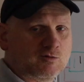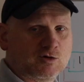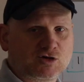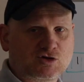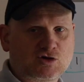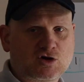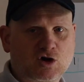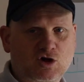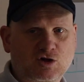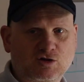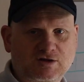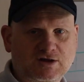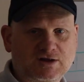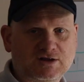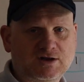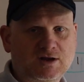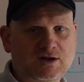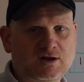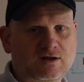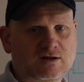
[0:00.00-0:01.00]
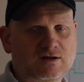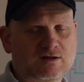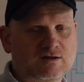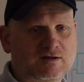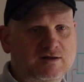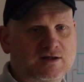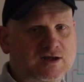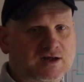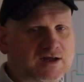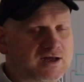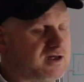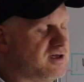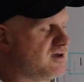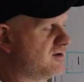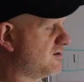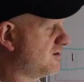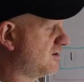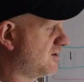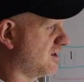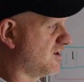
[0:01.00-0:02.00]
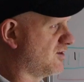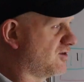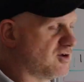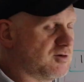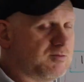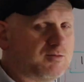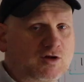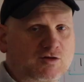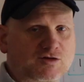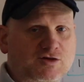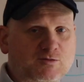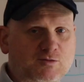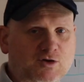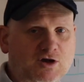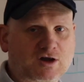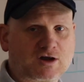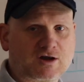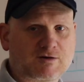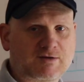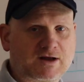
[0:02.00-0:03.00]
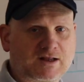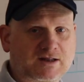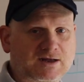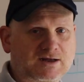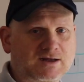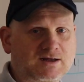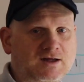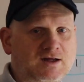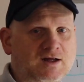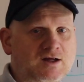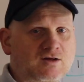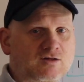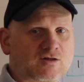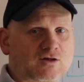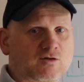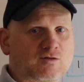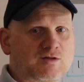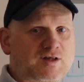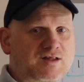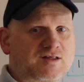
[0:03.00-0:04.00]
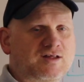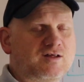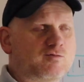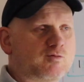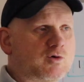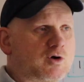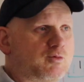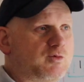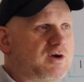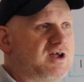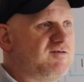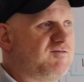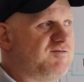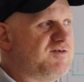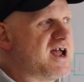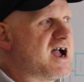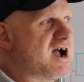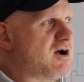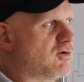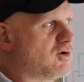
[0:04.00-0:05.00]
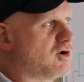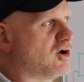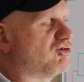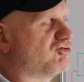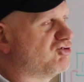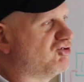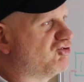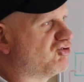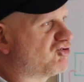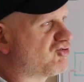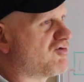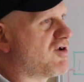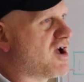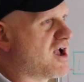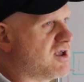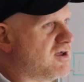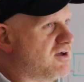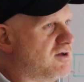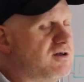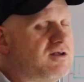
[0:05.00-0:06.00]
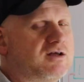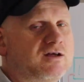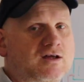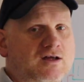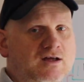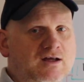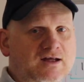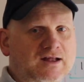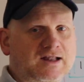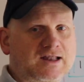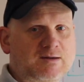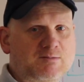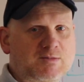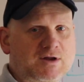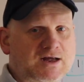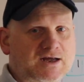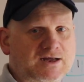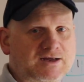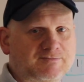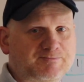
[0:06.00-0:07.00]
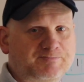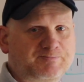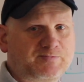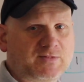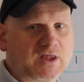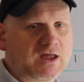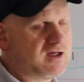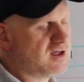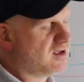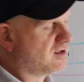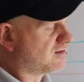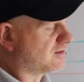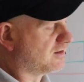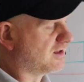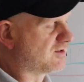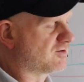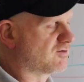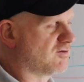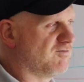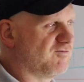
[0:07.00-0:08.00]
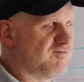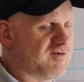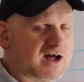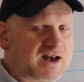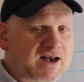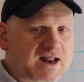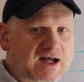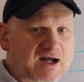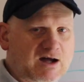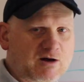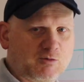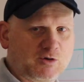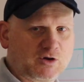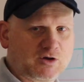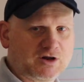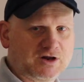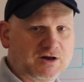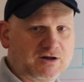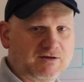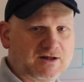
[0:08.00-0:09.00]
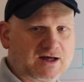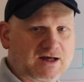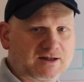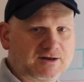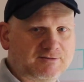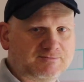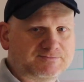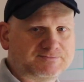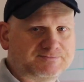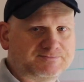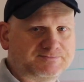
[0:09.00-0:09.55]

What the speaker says: what's causing the system not to work correctly. So this is what we've now got to try and eliminate. So let's go and find out how we're going to do that then.